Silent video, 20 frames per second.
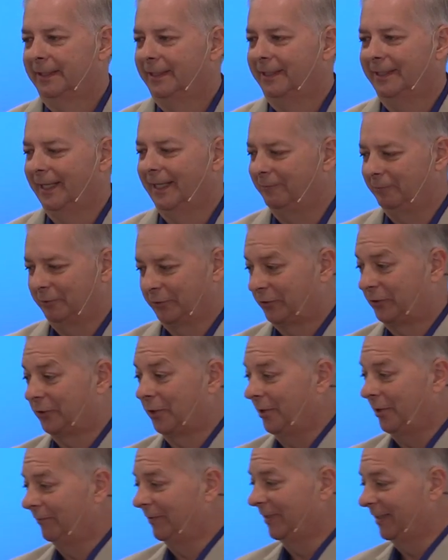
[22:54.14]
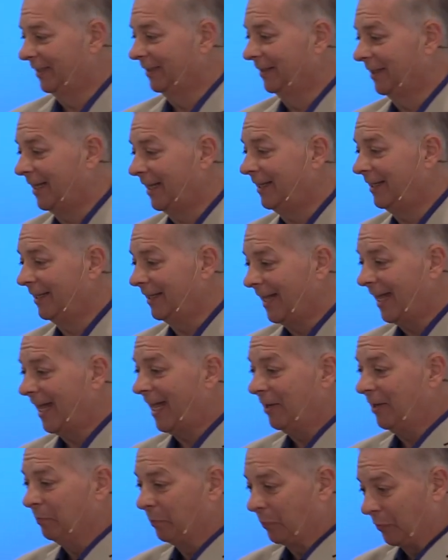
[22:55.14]
They were starving, and they
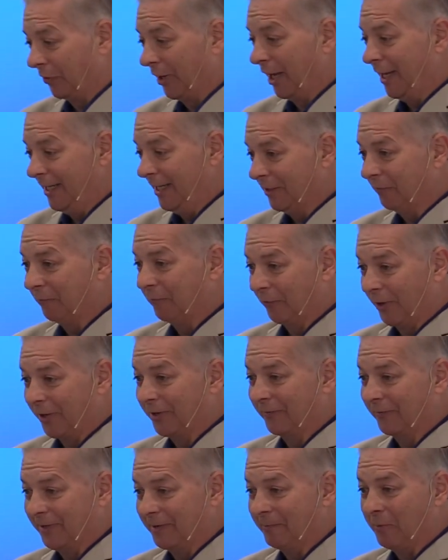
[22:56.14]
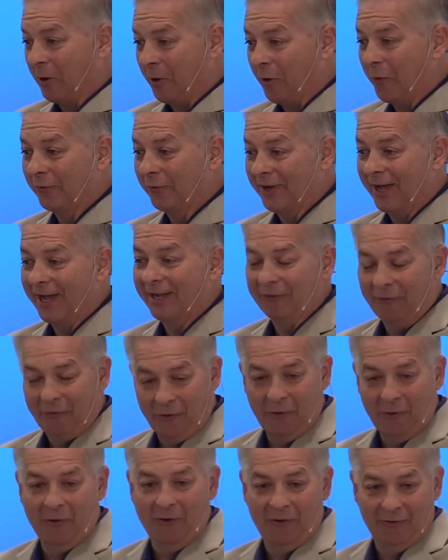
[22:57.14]
had prey in front of them all night
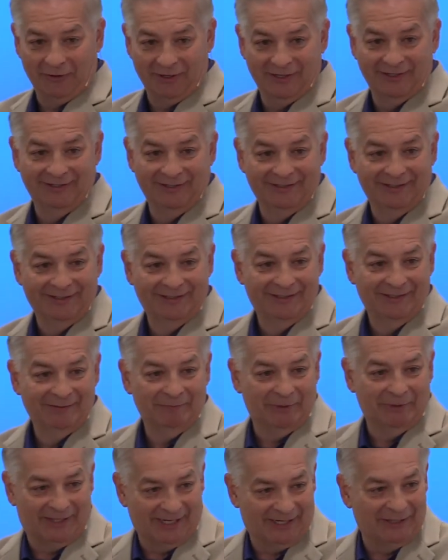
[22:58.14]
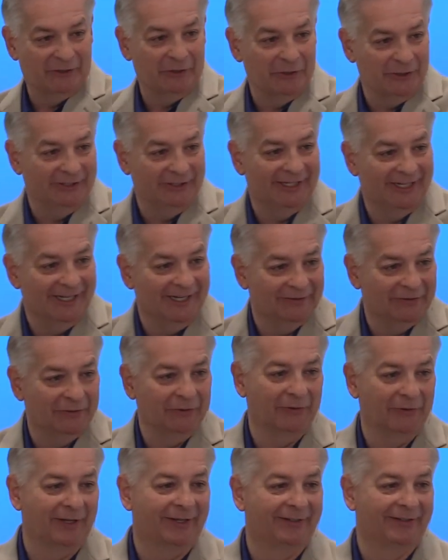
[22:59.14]
long, but they couldn't get
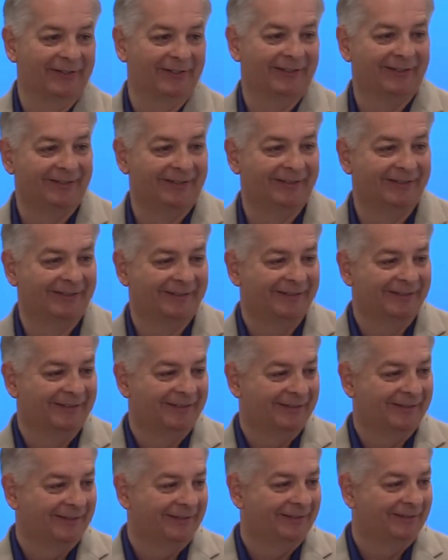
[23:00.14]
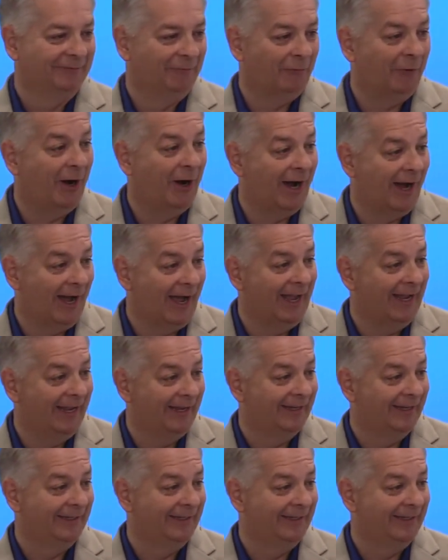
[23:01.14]
to it. Why?